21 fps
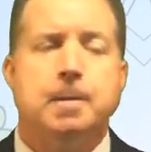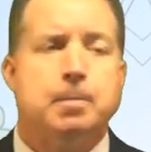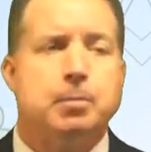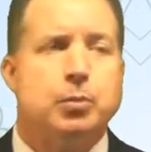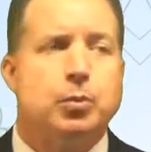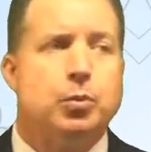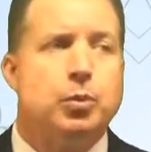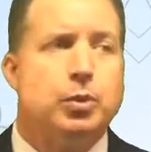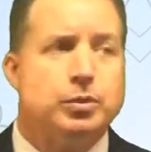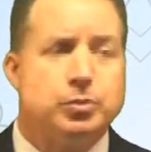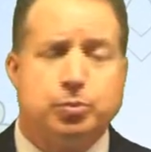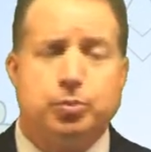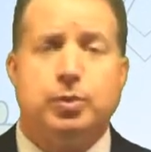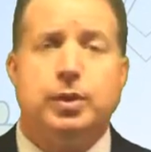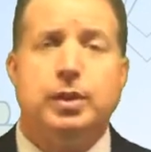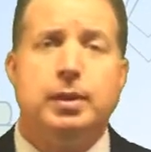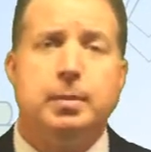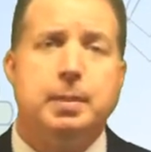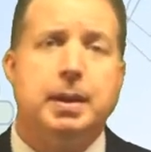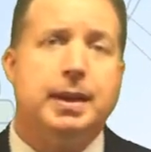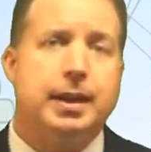was
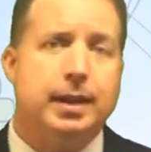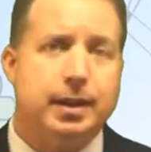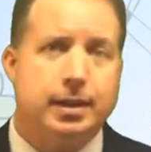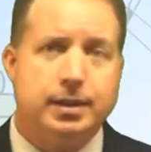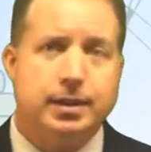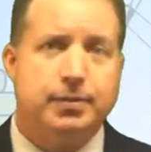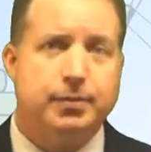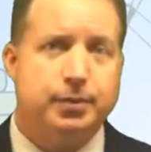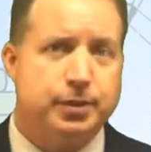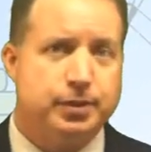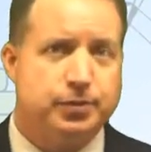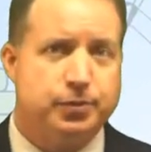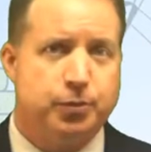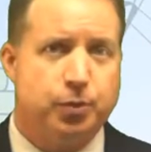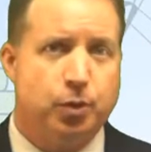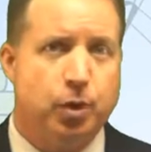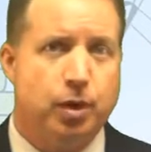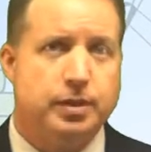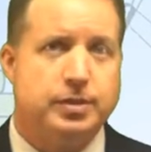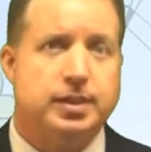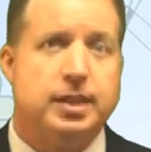really making a difference
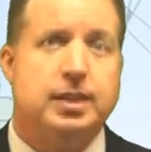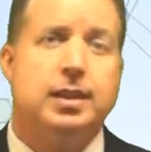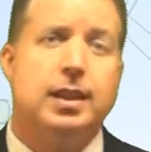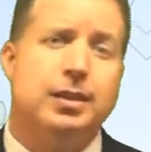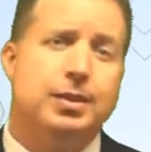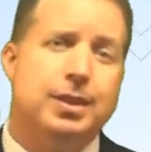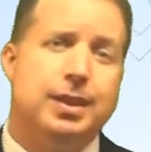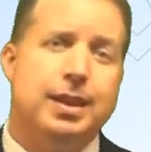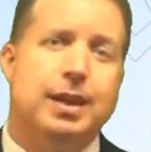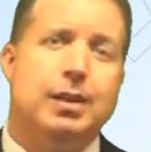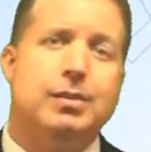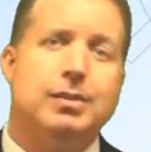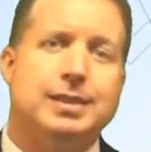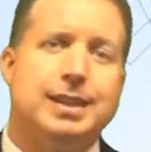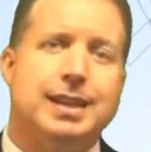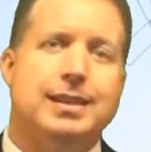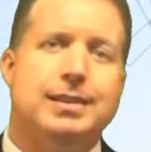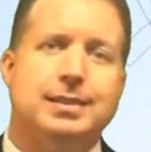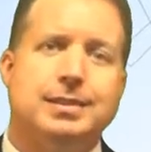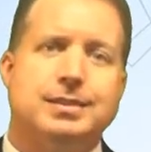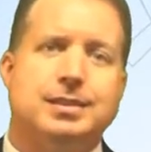for us, and that their
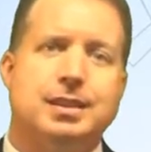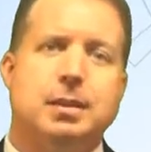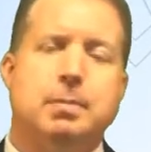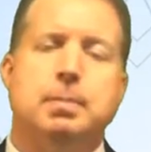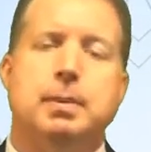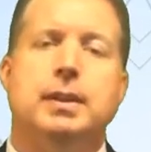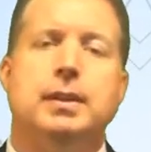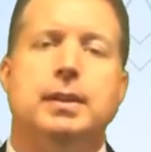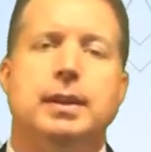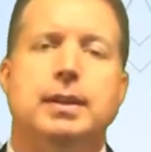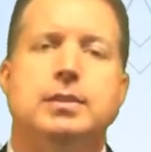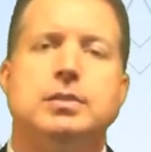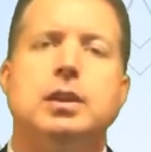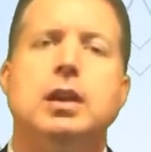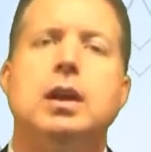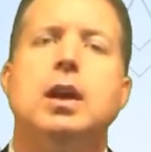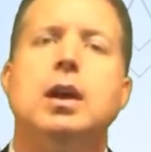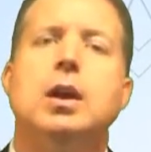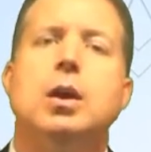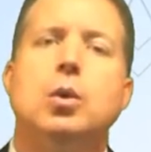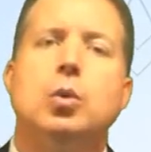talents and abilities
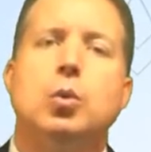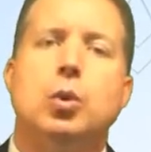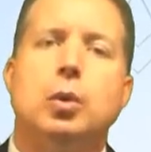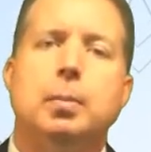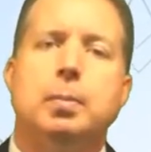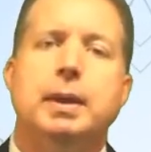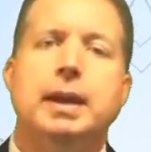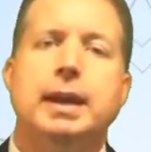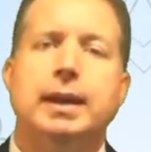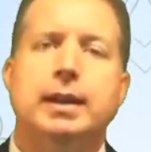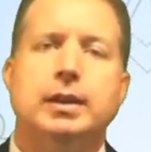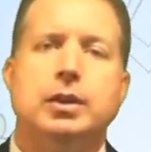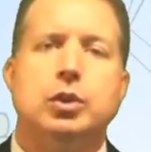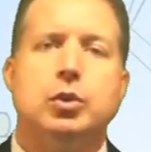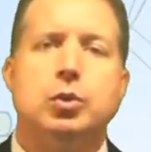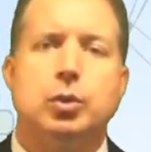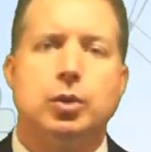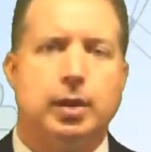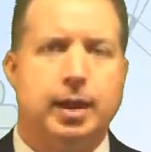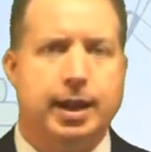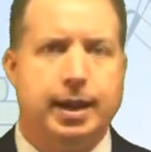were being
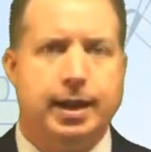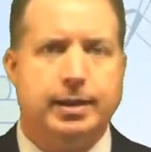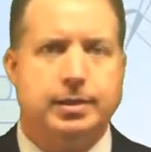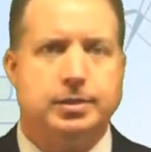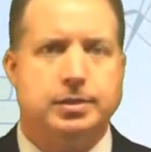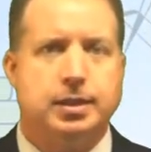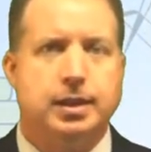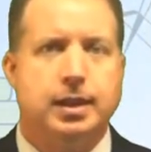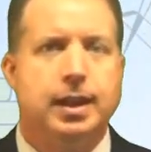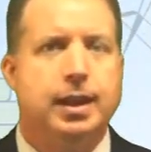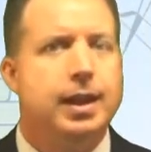utilized.